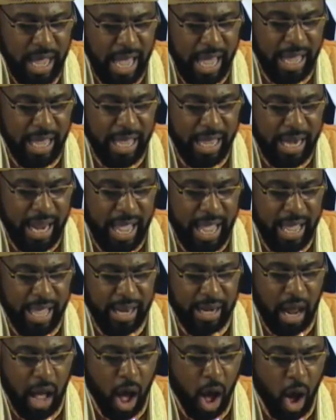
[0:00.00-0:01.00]

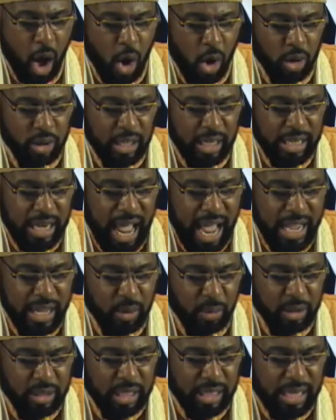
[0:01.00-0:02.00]
and all the
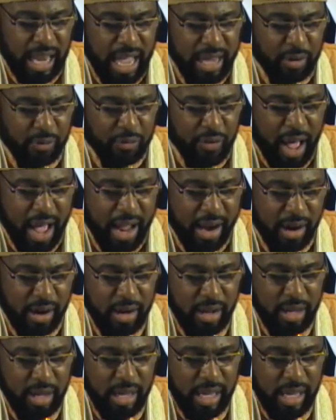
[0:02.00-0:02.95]
night with the light of fire.